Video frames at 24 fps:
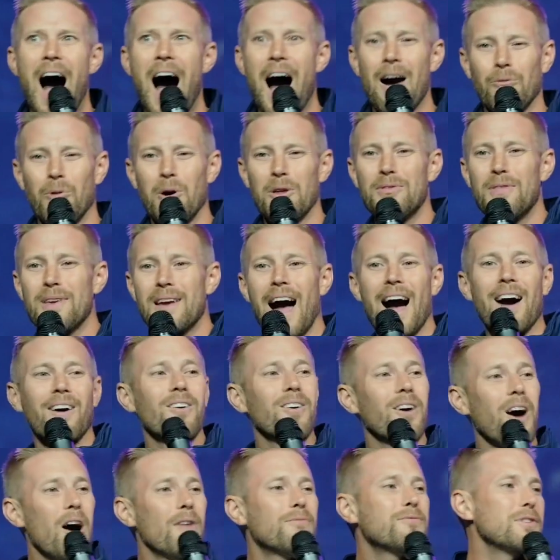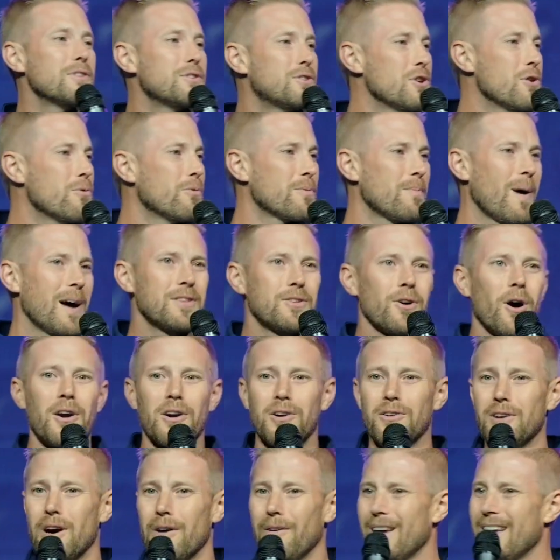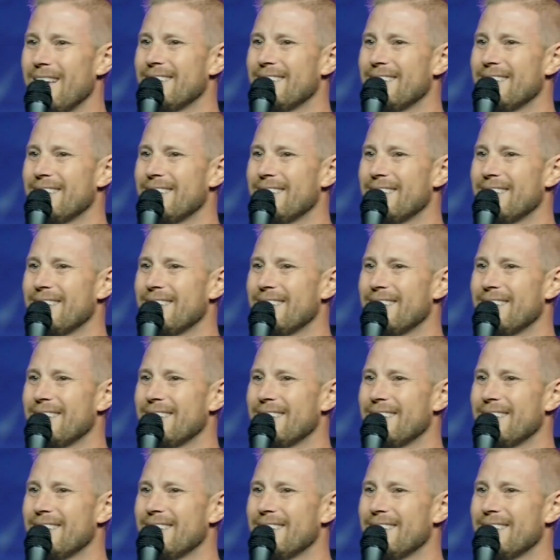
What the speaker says: One thing I love to do with my daughter Lily